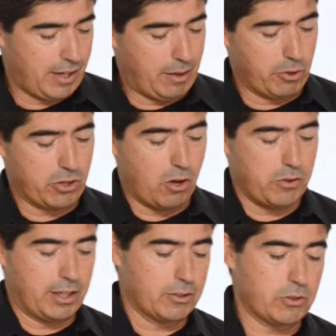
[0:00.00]
and with all
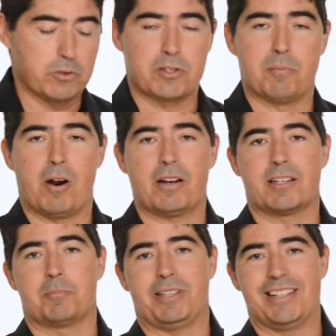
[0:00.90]
the insoles in the
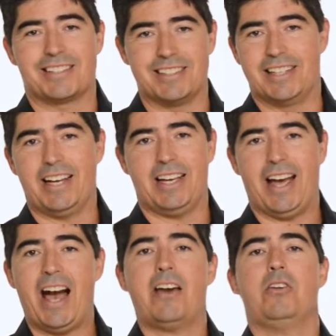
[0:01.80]
marketplace today,
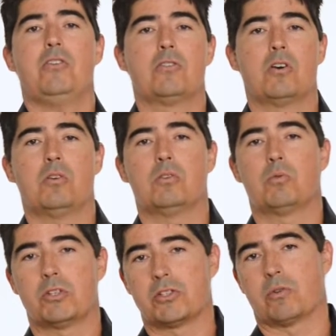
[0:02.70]
how do you know
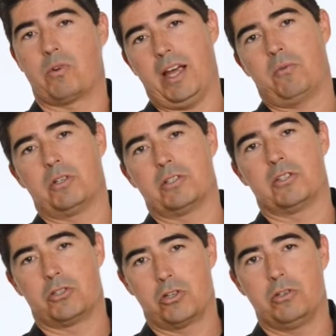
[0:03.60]
which is the right one
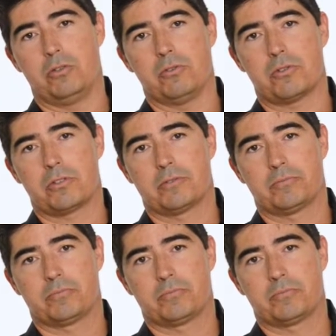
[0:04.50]
to choose?